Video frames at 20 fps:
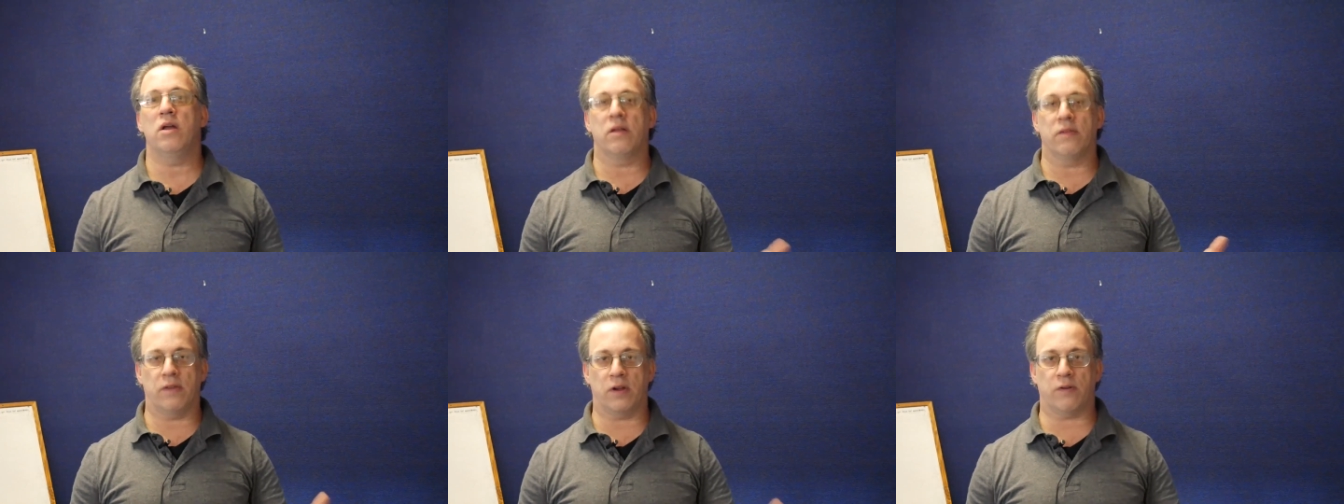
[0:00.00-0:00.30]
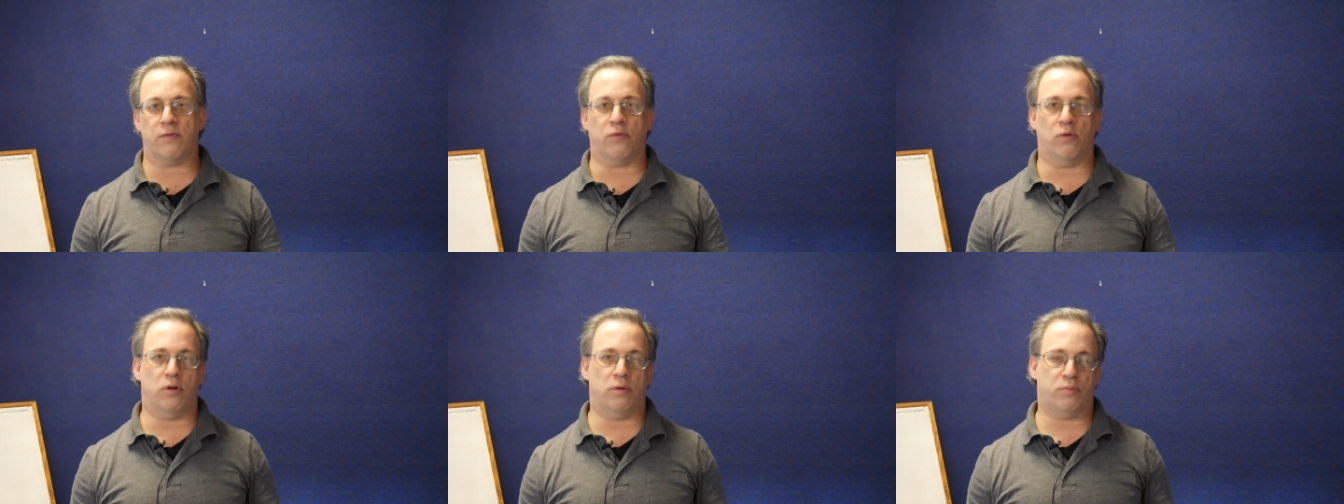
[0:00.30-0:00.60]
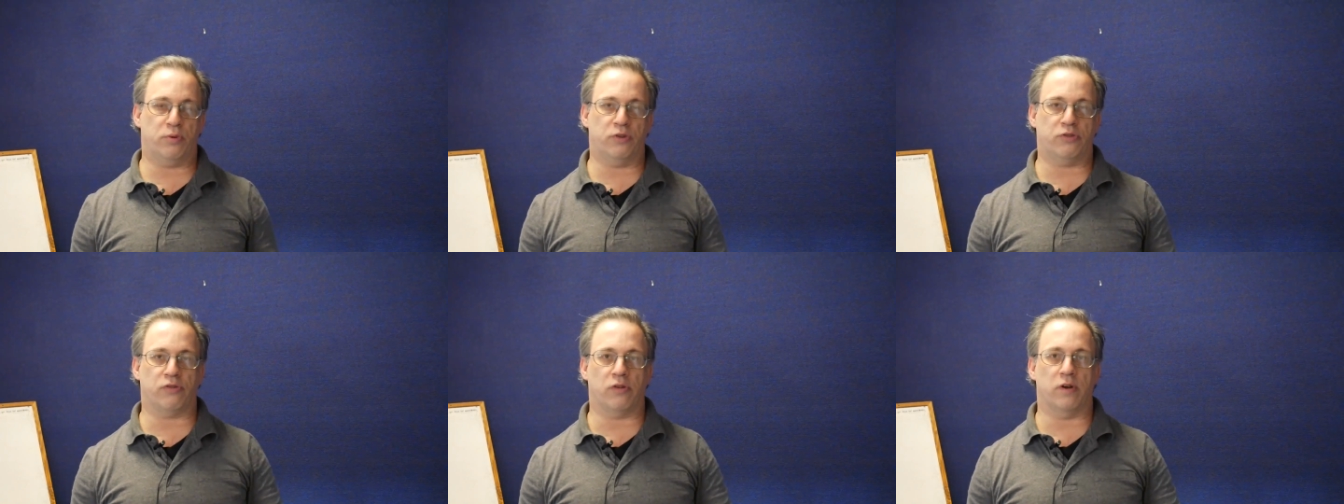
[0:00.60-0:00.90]
therefore it
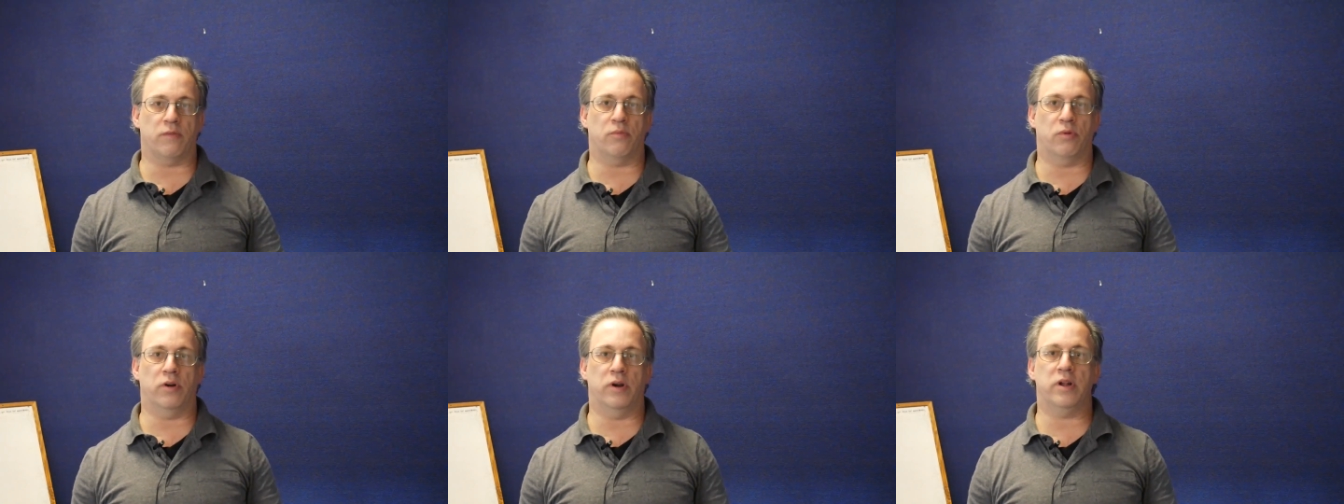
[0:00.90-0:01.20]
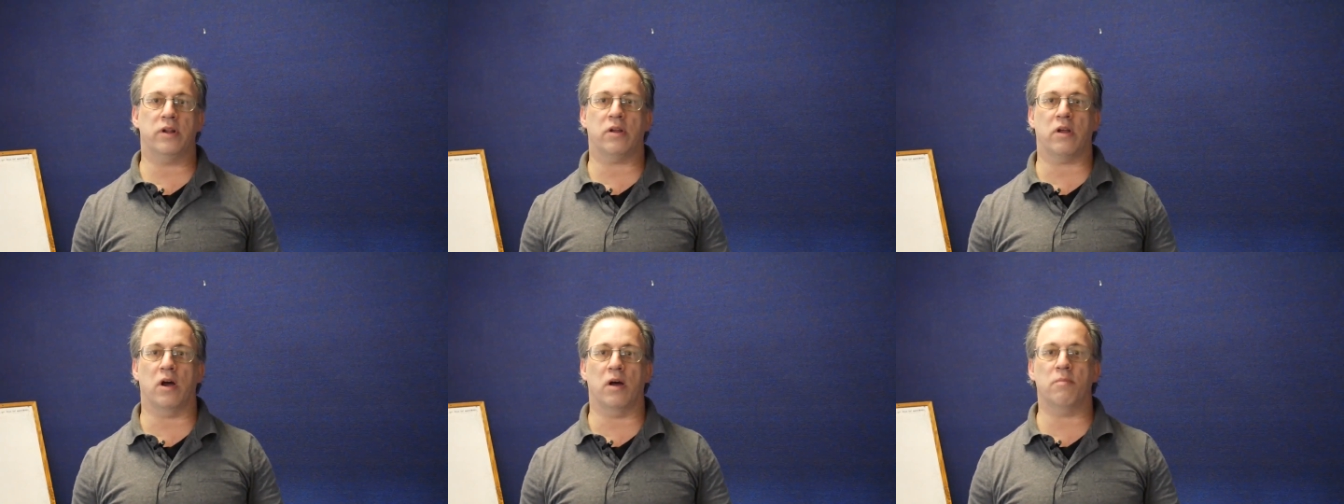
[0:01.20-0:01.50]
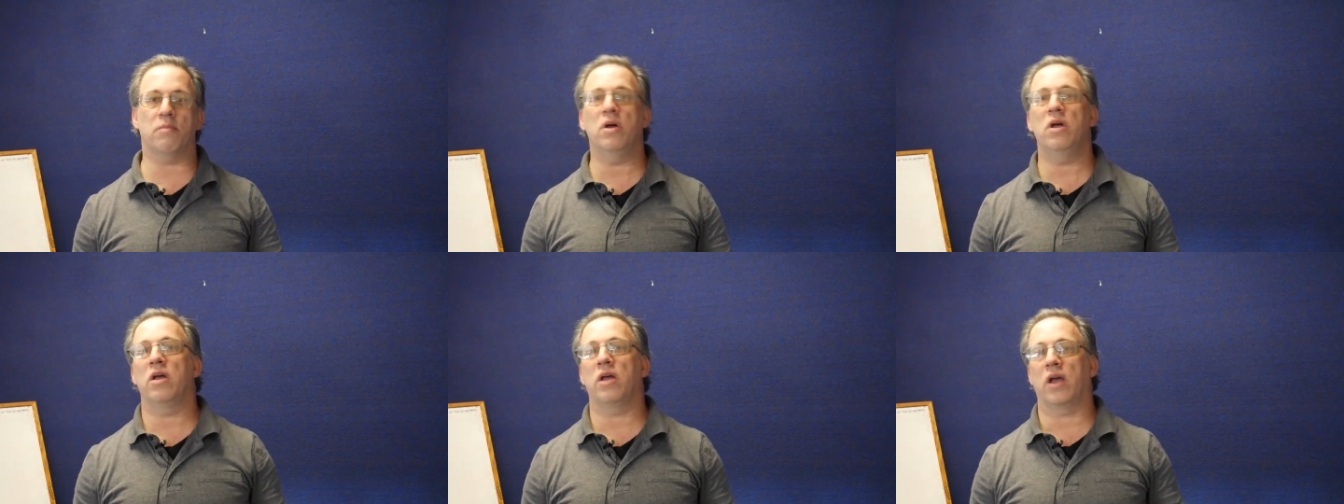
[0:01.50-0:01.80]
puts off more
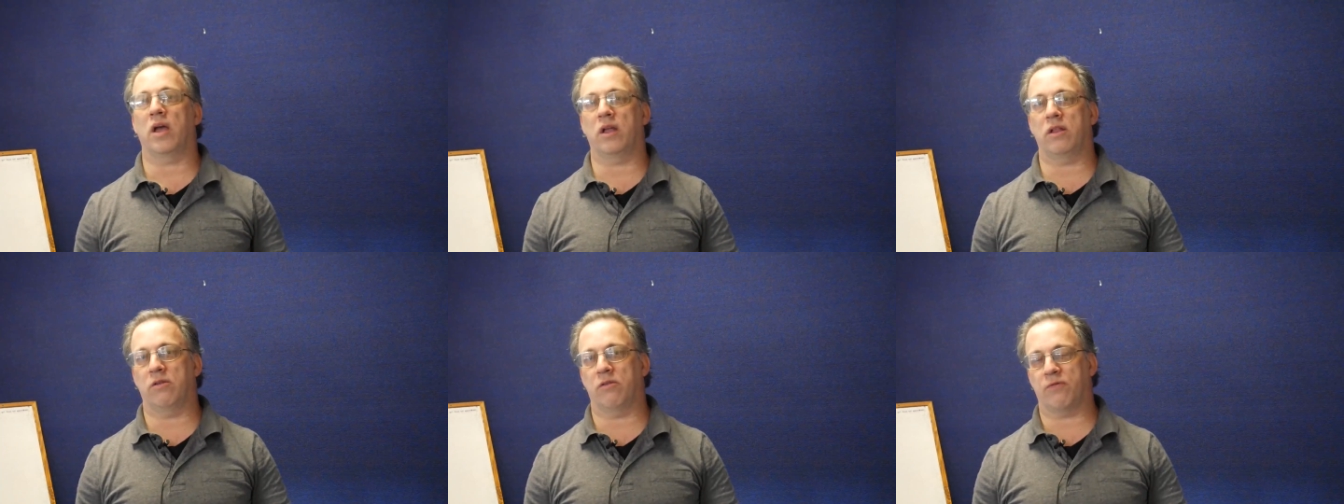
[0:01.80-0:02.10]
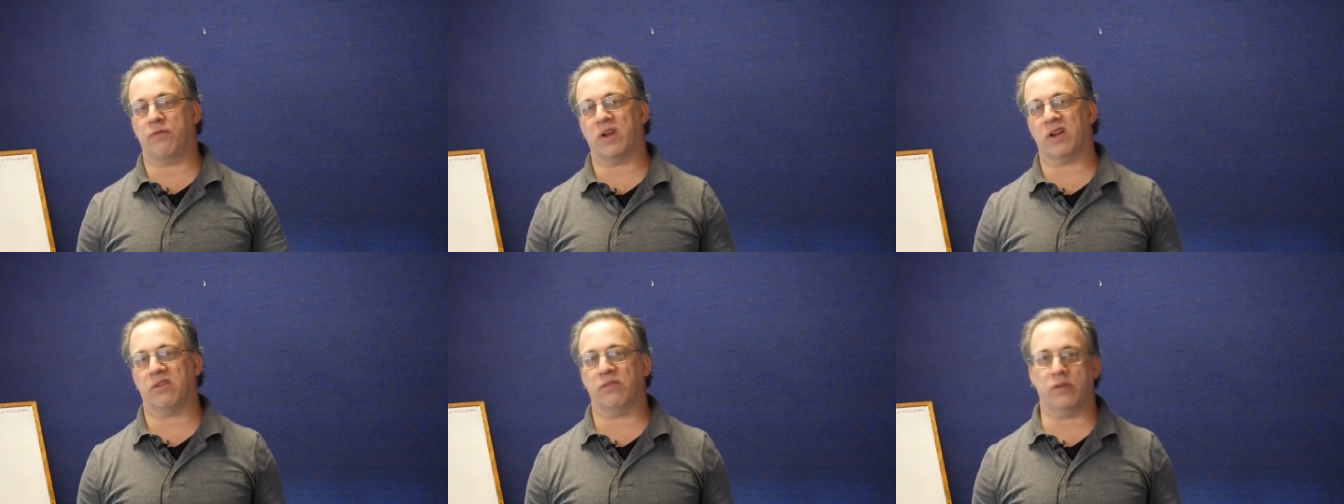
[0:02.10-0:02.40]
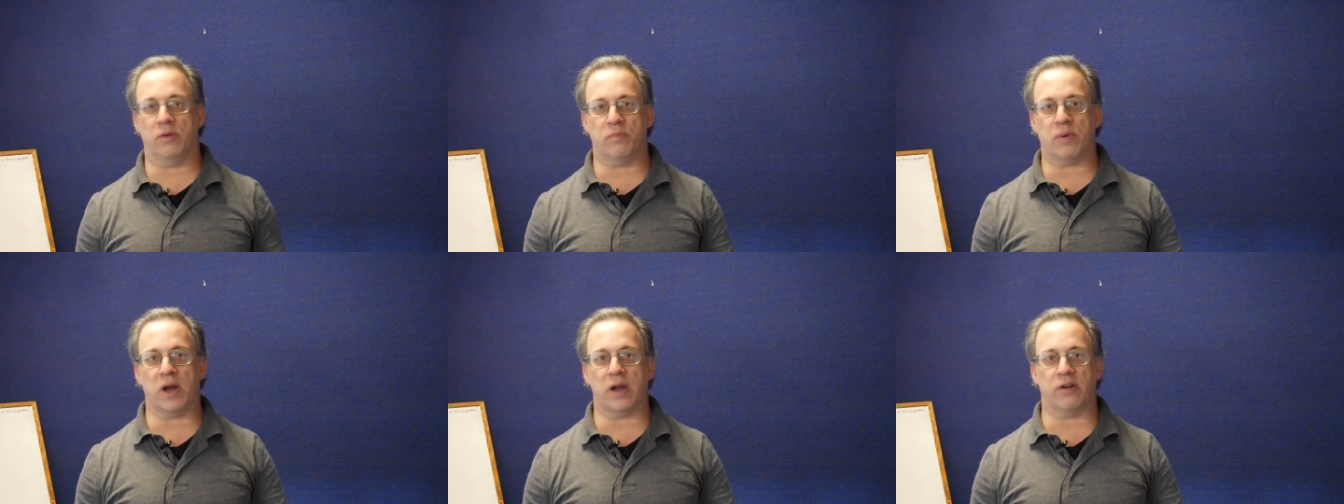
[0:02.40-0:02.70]
income, and you
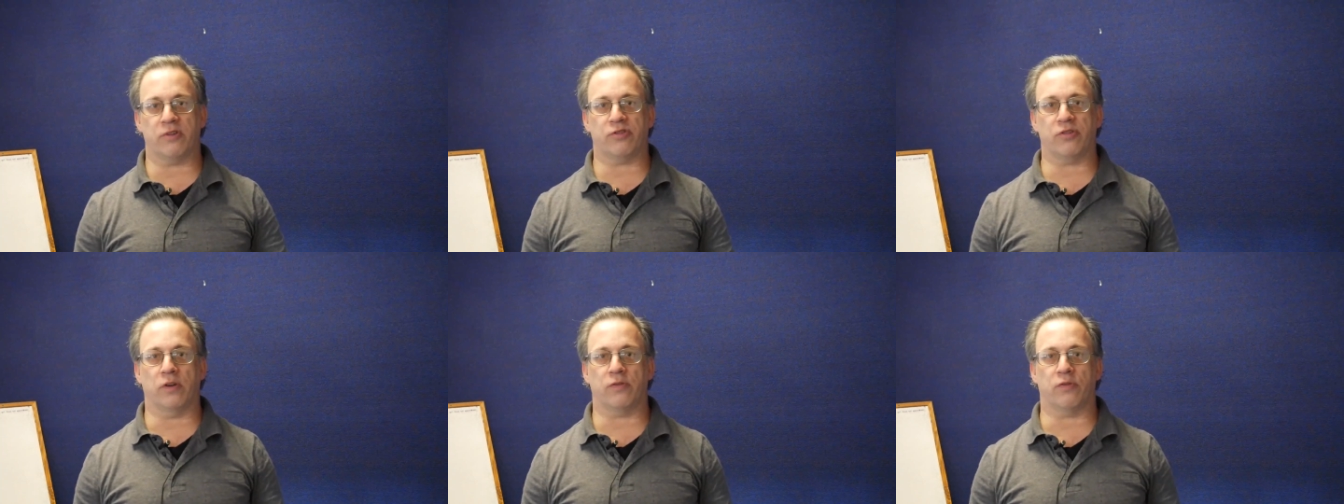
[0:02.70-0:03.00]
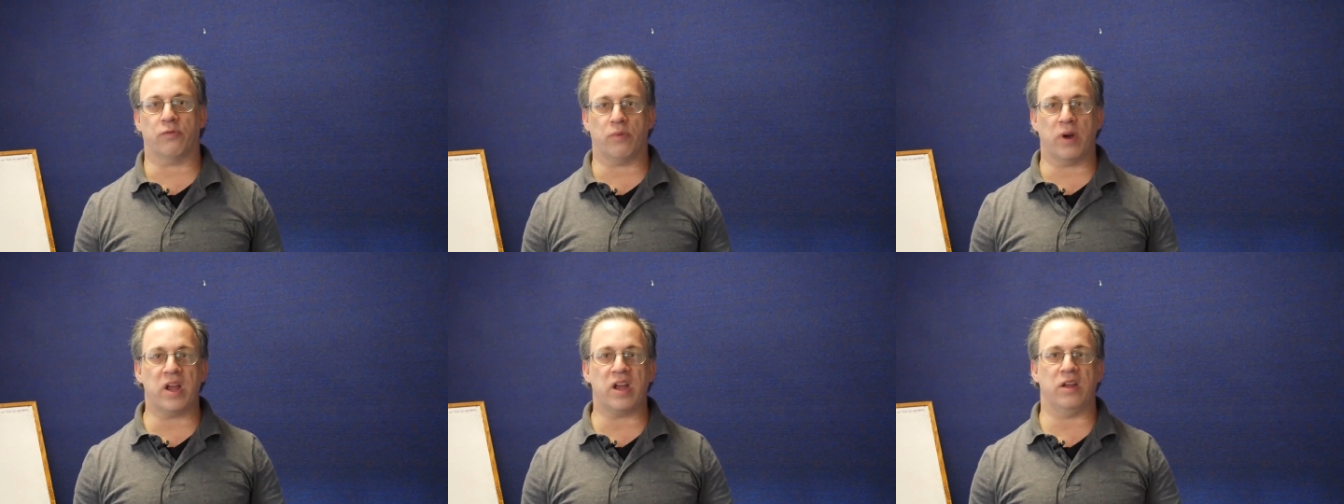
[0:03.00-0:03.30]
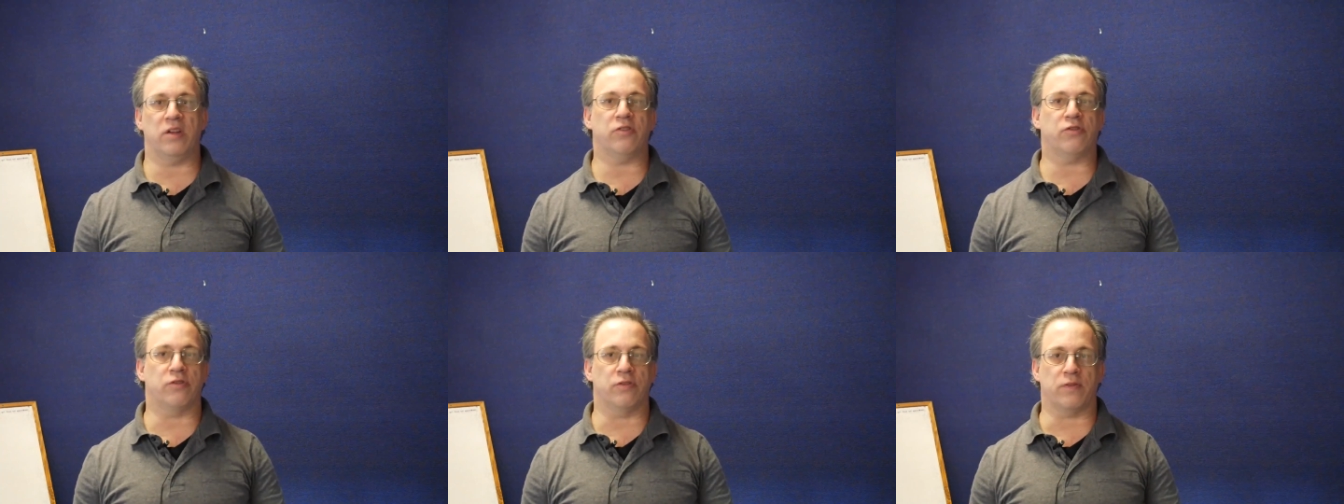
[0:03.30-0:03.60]
effectively buy yourself a
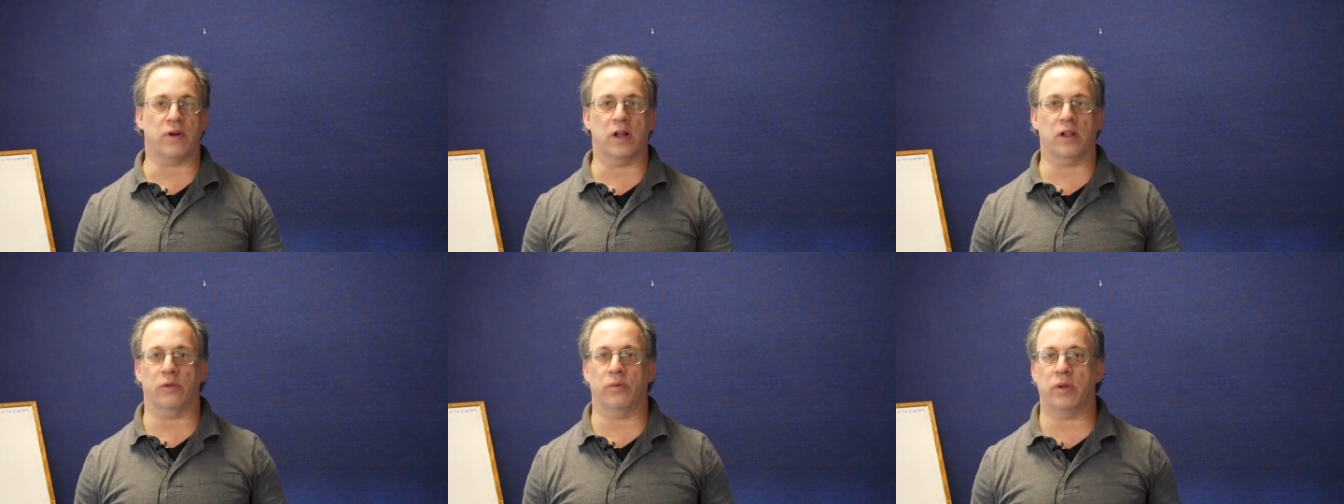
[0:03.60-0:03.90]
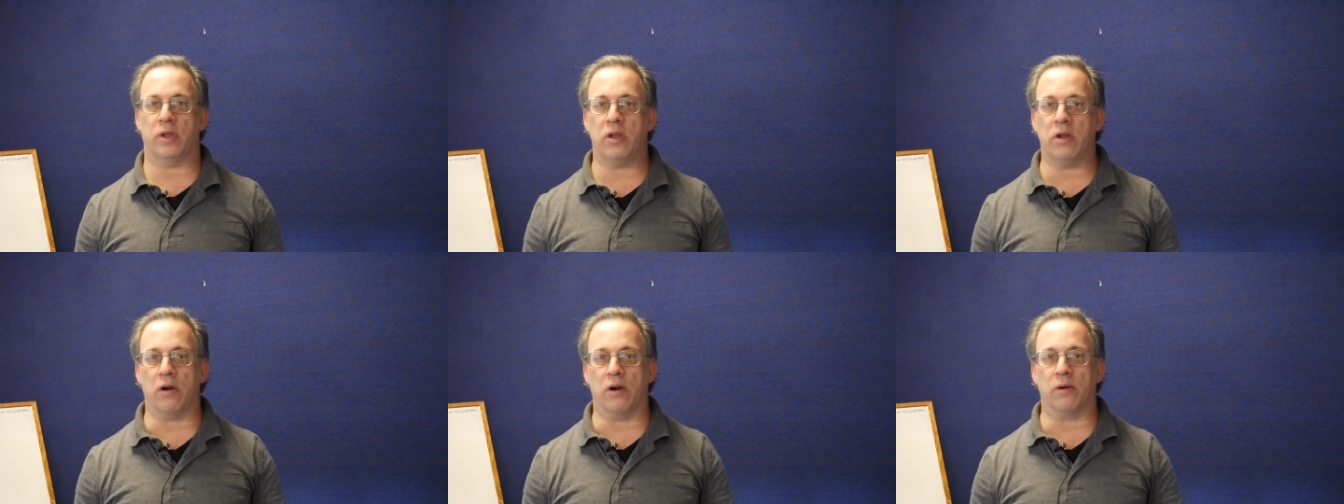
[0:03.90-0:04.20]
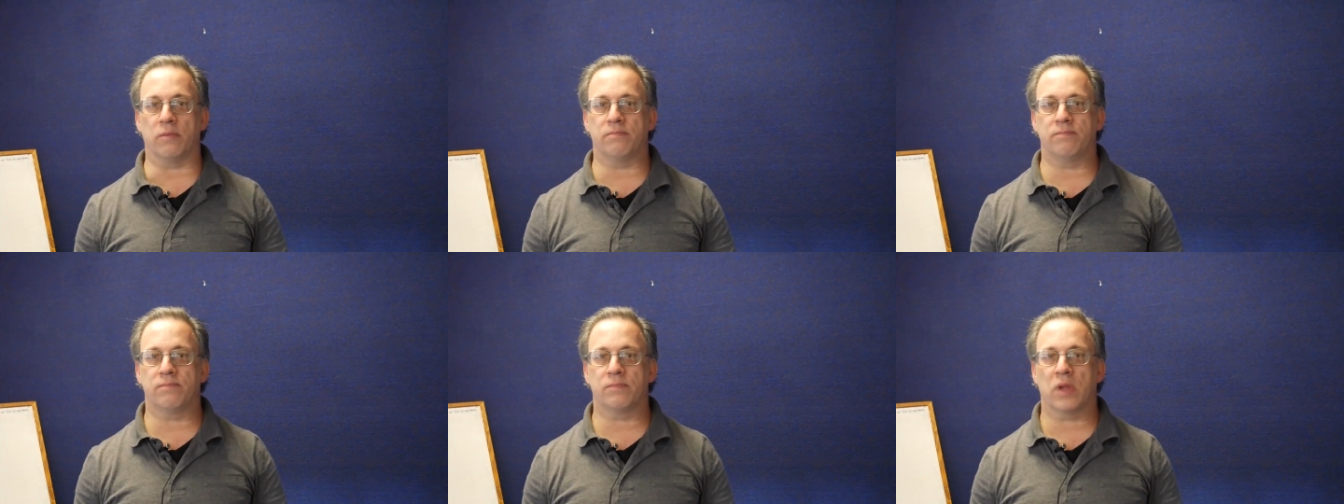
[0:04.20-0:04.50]
raise the following year.